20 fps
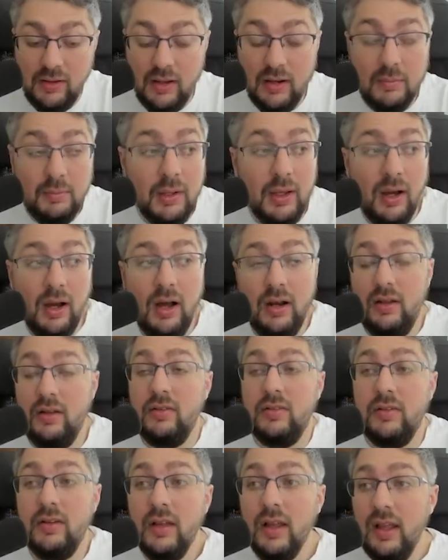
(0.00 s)
And to be
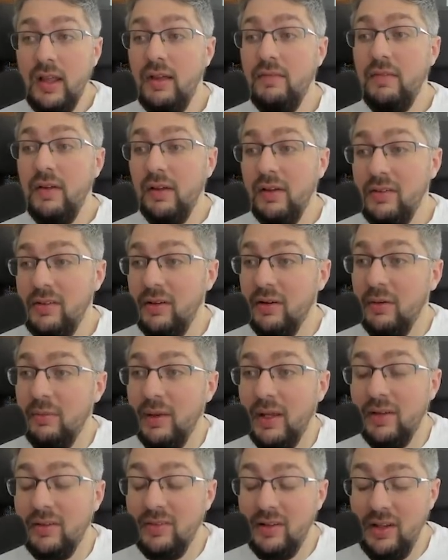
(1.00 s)
honest, LAG don't
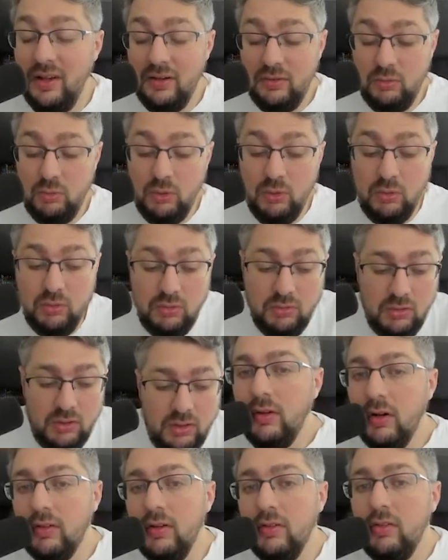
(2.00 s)
make a change. Oof.
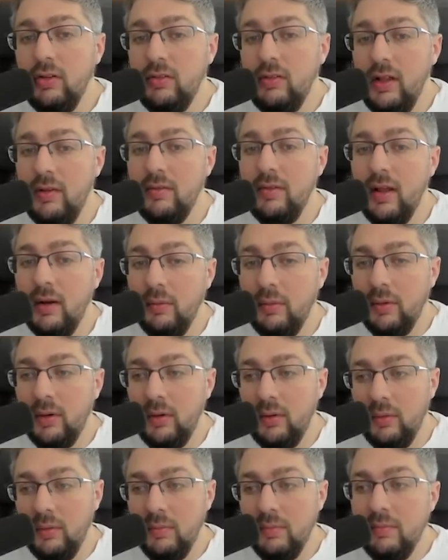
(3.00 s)
Those are two teams that
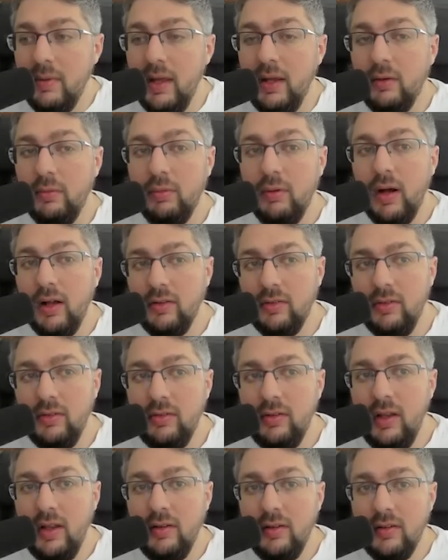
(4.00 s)
will make roster
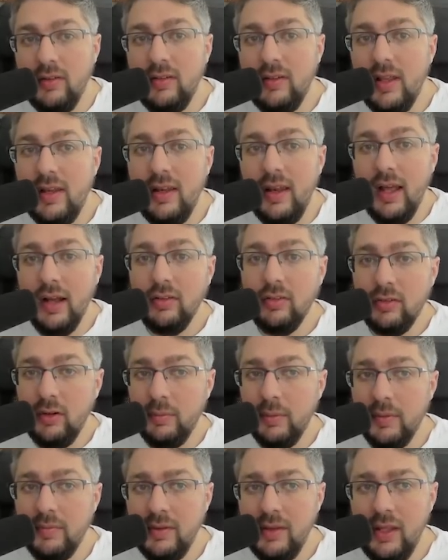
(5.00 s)
changes. The next
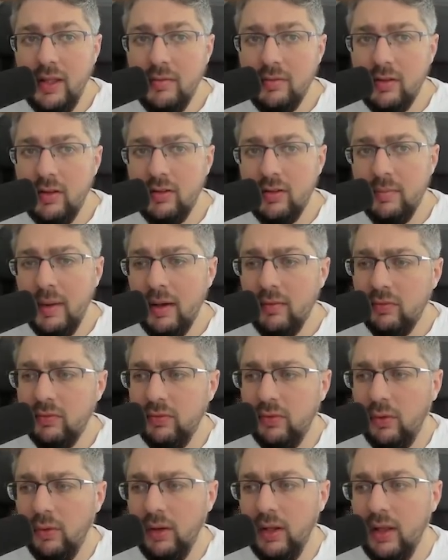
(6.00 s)
group of teams, and it's about
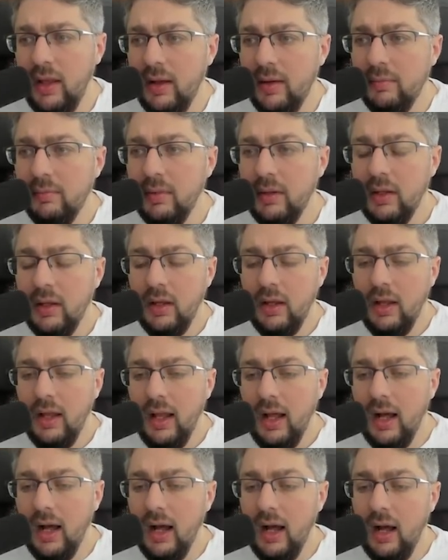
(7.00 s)
4 of them,
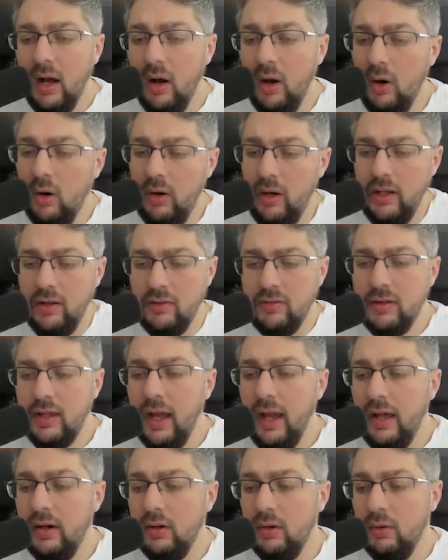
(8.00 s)
are in this
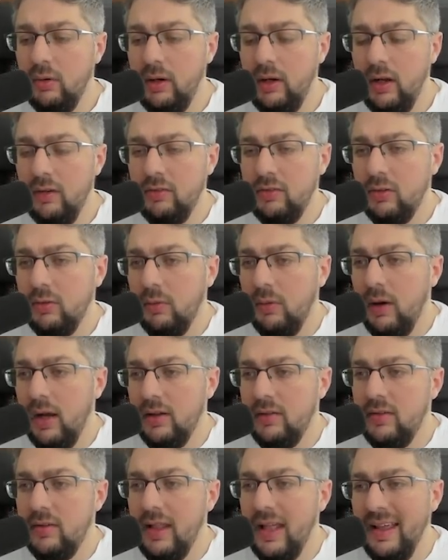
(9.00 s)
category of
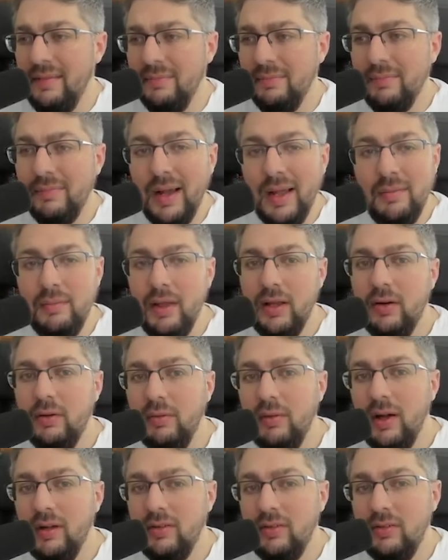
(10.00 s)
squads that might make a
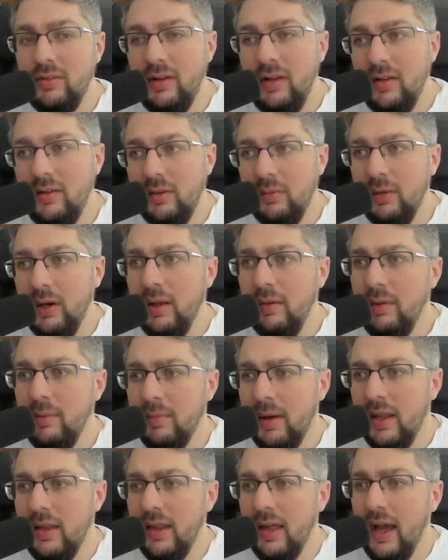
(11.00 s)
roster change. And what I mean
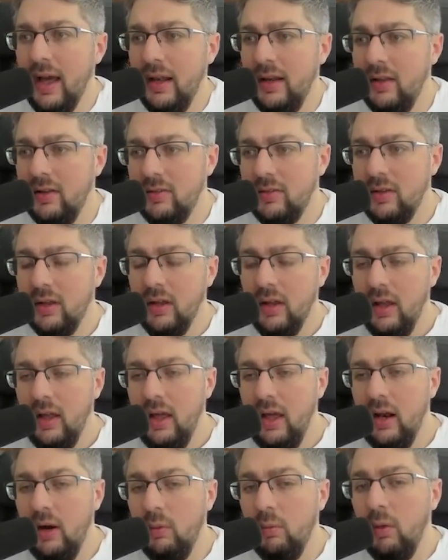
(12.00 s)
by that is,
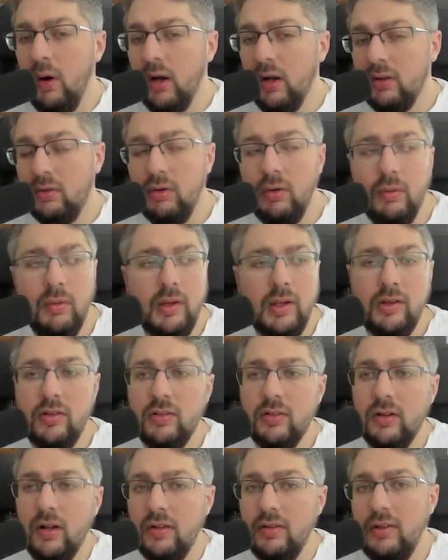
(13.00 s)
and I'll walk through it when we
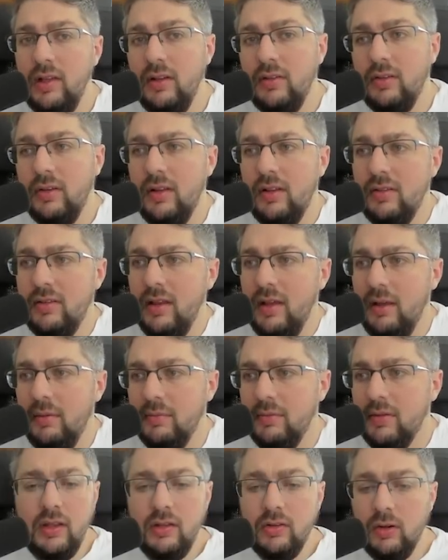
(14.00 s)
discuss each of these
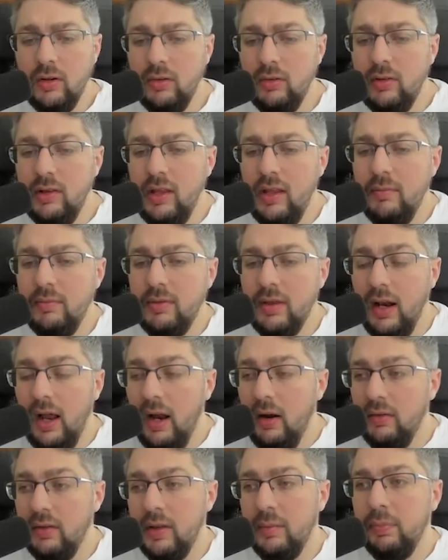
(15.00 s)
teams. These are teams that I
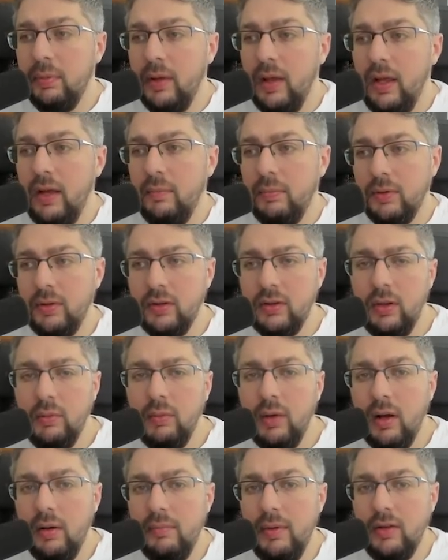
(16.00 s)
don't think played particularly
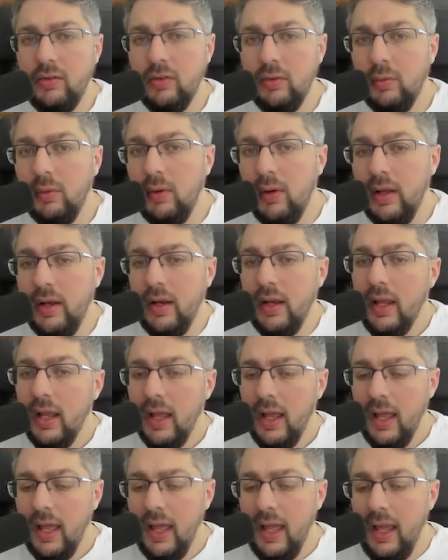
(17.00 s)
well at Major 1.
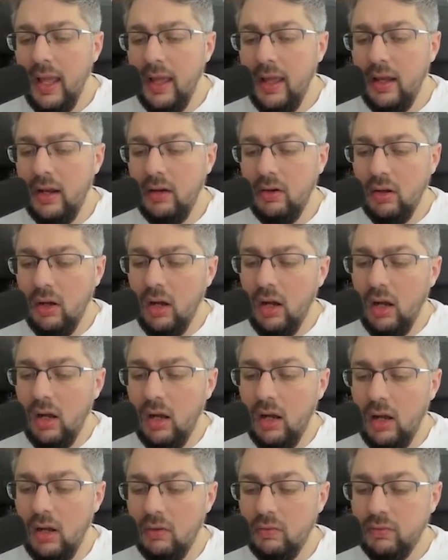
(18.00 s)
And
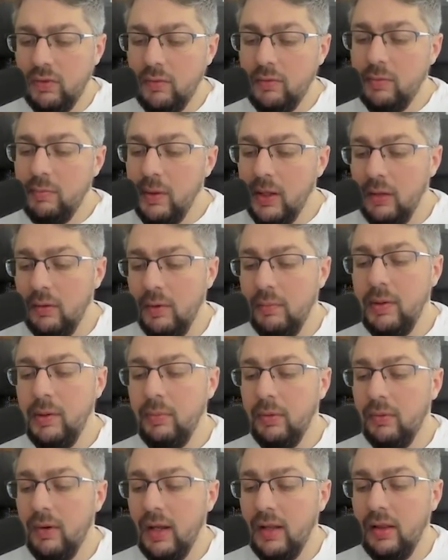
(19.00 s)
from speaking with
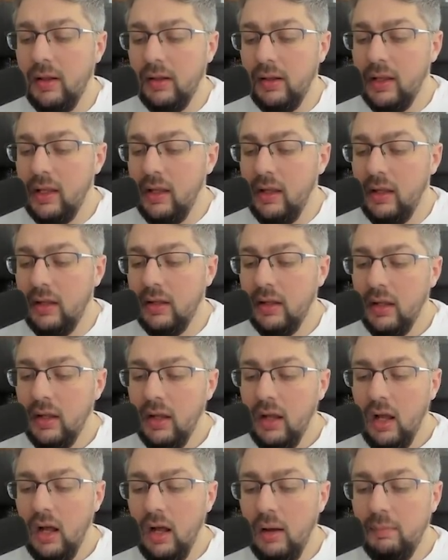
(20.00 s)
people around the league,
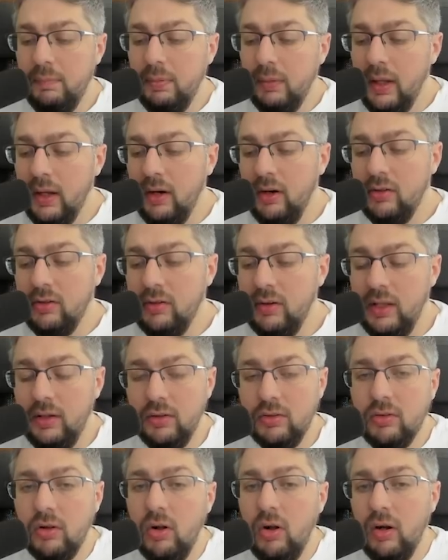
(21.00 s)
players are
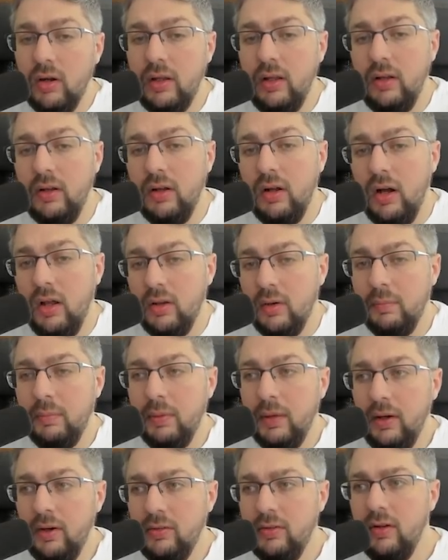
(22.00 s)
either talking to other
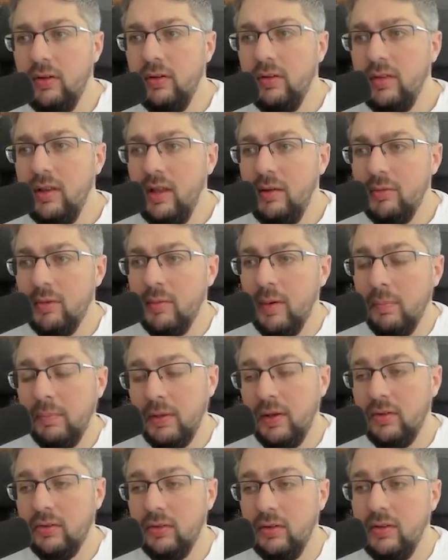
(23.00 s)
players on other teams about
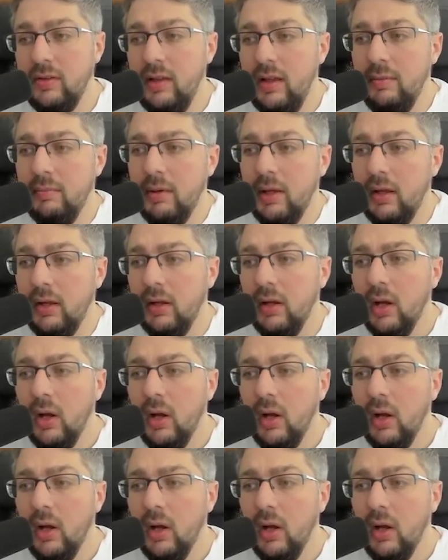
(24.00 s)
potentially teaming,